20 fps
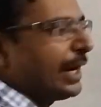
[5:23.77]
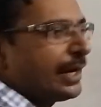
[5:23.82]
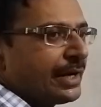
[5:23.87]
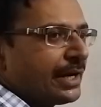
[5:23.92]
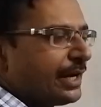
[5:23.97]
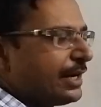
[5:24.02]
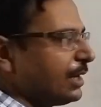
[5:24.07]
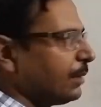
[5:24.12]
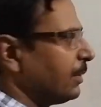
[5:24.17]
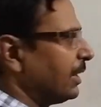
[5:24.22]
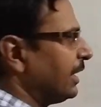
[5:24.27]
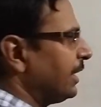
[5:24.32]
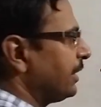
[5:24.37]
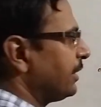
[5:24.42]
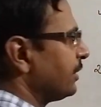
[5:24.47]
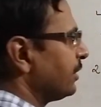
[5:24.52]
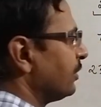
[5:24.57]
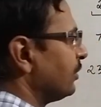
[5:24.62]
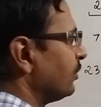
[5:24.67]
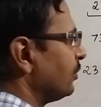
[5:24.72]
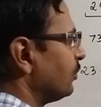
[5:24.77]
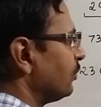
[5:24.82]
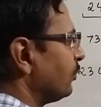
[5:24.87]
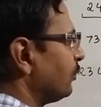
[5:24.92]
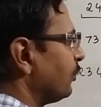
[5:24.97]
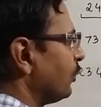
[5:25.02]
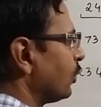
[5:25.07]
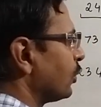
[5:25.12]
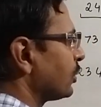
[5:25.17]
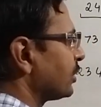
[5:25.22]
and I double it
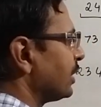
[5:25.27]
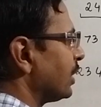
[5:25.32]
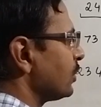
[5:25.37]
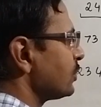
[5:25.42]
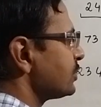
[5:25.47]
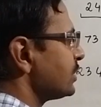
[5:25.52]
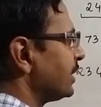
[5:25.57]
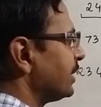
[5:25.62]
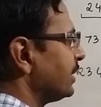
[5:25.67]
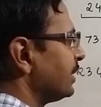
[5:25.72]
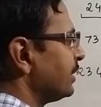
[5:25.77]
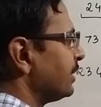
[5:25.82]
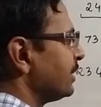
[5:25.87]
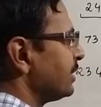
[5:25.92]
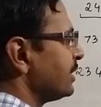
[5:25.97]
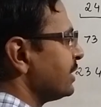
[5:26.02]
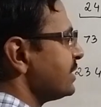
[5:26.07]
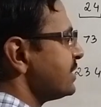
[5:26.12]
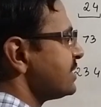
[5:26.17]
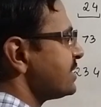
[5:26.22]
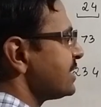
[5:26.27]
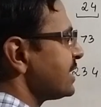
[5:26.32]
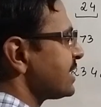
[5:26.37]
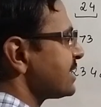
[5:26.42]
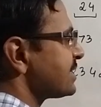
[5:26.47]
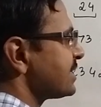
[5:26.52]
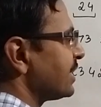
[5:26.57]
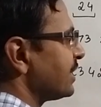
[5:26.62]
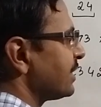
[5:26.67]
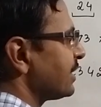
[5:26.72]

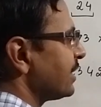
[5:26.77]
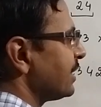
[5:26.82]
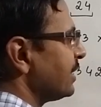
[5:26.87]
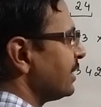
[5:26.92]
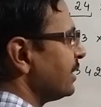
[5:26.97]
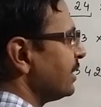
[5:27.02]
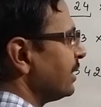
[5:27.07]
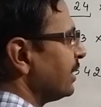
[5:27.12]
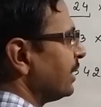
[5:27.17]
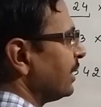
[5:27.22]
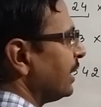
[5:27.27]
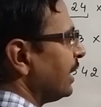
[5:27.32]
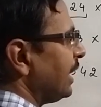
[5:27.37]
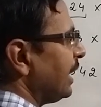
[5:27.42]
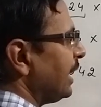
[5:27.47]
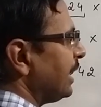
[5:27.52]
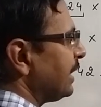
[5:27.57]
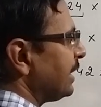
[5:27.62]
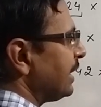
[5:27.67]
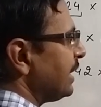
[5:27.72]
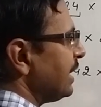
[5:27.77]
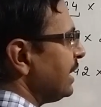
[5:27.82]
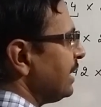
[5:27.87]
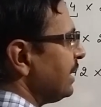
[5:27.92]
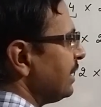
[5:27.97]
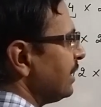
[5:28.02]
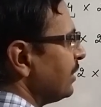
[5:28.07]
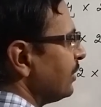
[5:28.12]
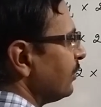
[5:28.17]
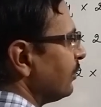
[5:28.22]

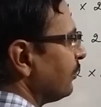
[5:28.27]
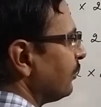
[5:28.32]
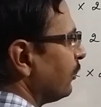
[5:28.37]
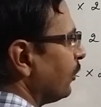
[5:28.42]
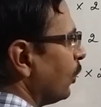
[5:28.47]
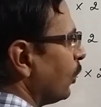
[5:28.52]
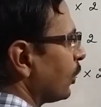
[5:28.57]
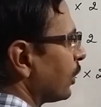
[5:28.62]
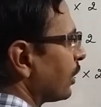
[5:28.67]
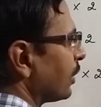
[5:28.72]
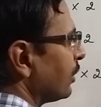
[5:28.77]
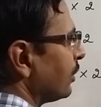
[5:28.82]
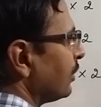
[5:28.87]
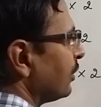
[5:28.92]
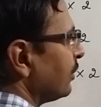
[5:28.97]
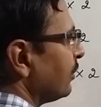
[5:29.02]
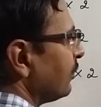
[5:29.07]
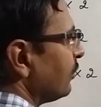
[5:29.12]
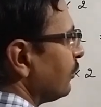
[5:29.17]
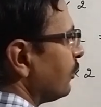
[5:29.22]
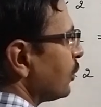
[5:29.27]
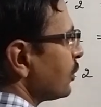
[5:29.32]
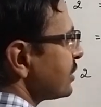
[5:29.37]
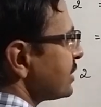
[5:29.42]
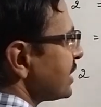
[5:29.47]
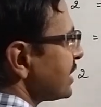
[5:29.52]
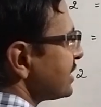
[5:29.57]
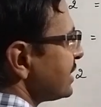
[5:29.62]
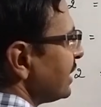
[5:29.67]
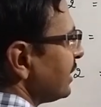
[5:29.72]
4684.
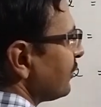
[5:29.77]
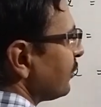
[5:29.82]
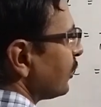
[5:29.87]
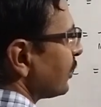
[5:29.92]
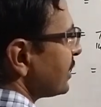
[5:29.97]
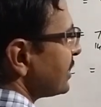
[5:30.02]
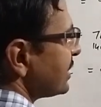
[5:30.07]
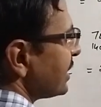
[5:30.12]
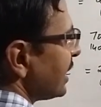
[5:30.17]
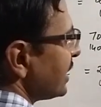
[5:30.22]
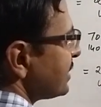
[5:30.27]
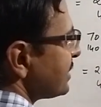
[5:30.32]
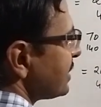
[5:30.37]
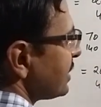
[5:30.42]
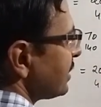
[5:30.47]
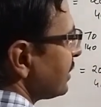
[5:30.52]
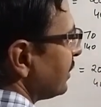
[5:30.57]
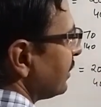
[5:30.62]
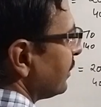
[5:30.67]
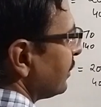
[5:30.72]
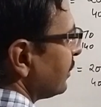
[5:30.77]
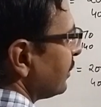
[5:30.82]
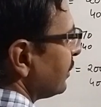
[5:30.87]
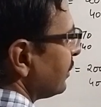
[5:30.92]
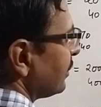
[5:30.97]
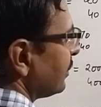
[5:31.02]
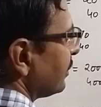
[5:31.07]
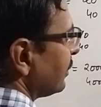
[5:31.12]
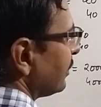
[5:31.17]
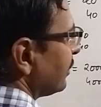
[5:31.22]
4684 is the answer.
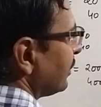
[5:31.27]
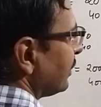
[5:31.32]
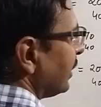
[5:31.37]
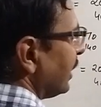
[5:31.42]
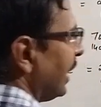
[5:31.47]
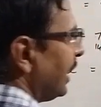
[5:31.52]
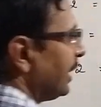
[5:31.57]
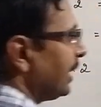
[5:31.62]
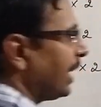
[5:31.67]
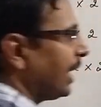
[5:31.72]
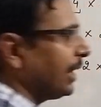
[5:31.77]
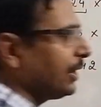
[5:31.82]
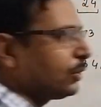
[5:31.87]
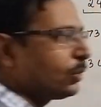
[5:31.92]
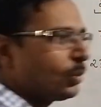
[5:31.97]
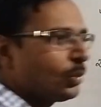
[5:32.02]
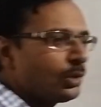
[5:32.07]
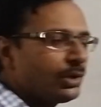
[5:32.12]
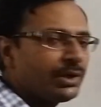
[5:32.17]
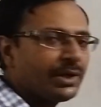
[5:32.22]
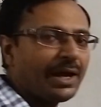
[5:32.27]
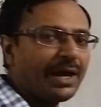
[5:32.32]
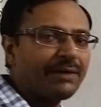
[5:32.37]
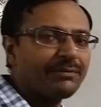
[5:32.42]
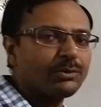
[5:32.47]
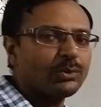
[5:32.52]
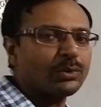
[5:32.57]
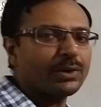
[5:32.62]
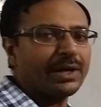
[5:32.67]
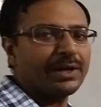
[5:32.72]
And I don't
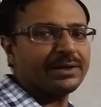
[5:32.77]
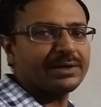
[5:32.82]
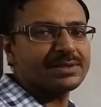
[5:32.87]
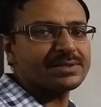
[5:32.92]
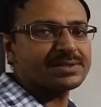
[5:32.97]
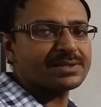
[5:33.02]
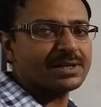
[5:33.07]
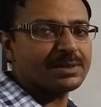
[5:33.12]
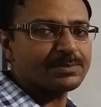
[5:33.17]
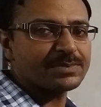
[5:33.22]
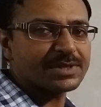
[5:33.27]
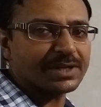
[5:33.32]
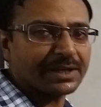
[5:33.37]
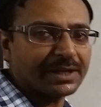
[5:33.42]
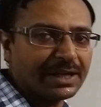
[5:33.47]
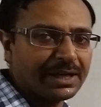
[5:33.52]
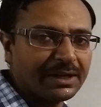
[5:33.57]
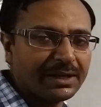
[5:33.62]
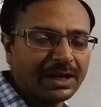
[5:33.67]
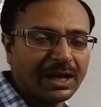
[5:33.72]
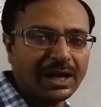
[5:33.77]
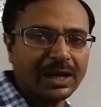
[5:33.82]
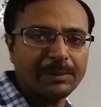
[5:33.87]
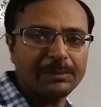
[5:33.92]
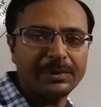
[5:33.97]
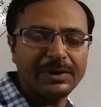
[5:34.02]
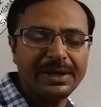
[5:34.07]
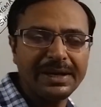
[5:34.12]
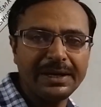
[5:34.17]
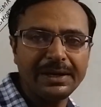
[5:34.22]
have to write the steps again. I
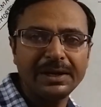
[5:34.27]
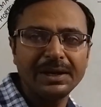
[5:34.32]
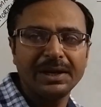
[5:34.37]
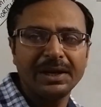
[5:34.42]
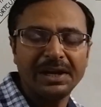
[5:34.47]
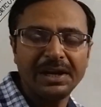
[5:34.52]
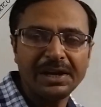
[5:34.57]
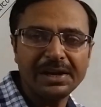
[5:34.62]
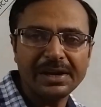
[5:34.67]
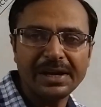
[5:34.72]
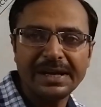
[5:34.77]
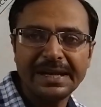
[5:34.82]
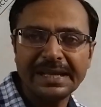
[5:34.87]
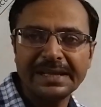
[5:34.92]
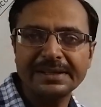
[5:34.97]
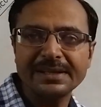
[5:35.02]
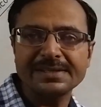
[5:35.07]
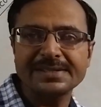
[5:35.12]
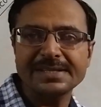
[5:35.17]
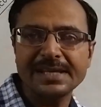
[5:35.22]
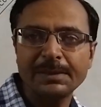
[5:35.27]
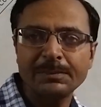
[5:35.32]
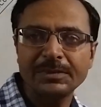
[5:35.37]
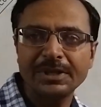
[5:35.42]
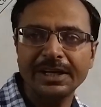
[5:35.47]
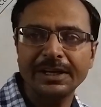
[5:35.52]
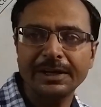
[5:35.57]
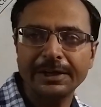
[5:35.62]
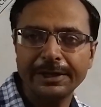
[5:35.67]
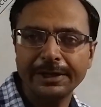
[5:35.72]
am reiterating the same
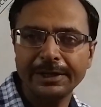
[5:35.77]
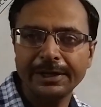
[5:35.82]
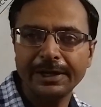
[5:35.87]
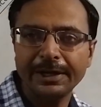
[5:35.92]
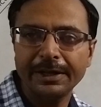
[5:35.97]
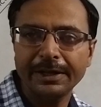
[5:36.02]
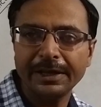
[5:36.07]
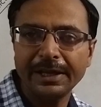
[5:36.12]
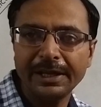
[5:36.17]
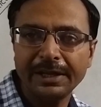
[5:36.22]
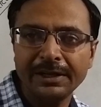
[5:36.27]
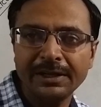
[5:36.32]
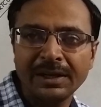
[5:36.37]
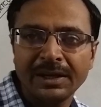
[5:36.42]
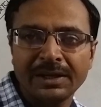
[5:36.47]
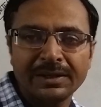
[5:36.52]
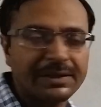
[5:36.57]
thing again and again,